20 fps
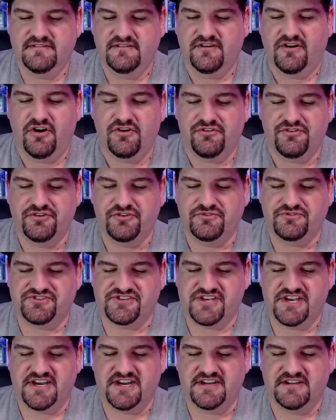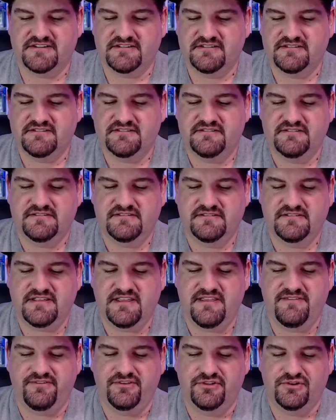All those
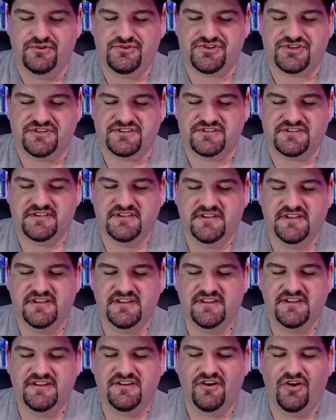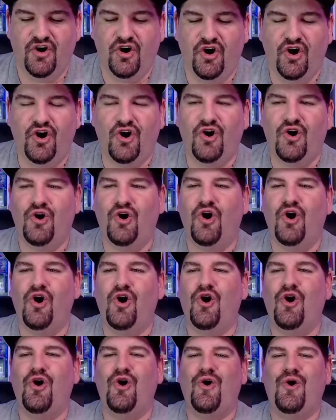evolutions. Oh, ho,
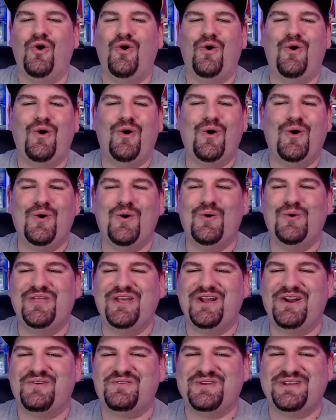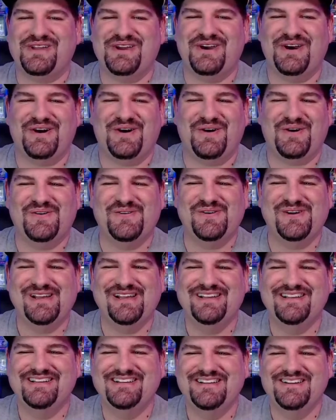ho, ho, there we go.
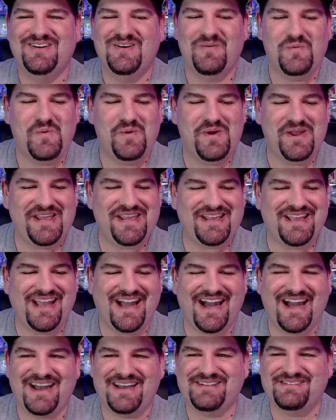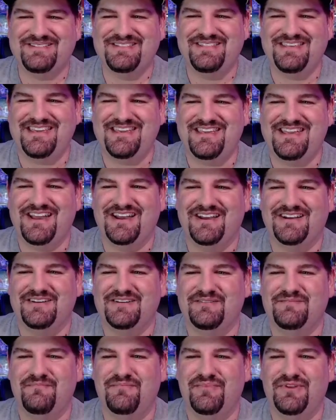We got the
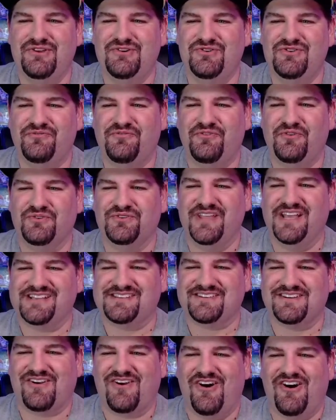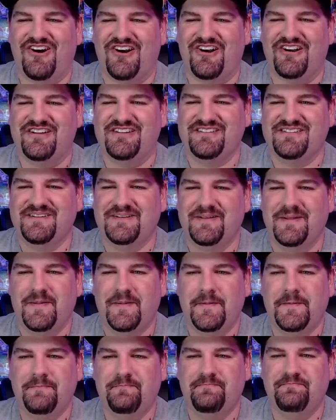beautiful Nessa card.
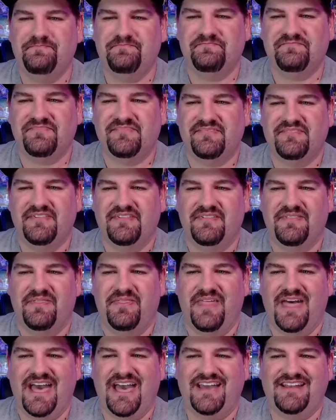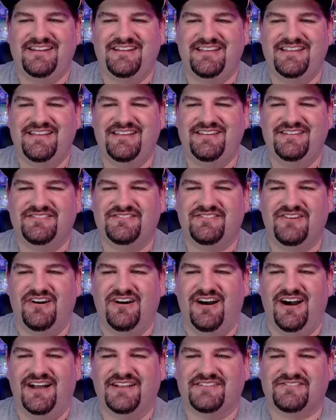That is
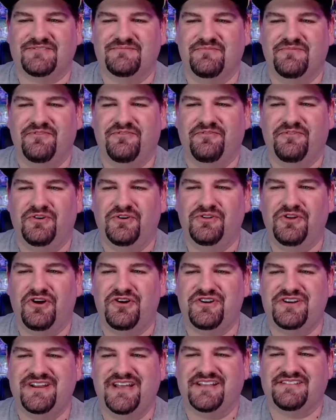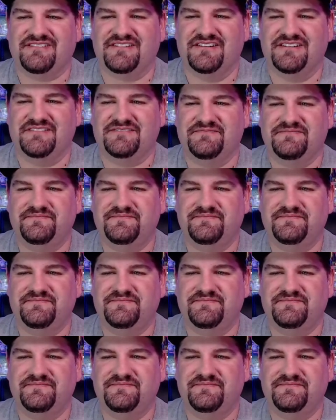awesome. Full art Nessa.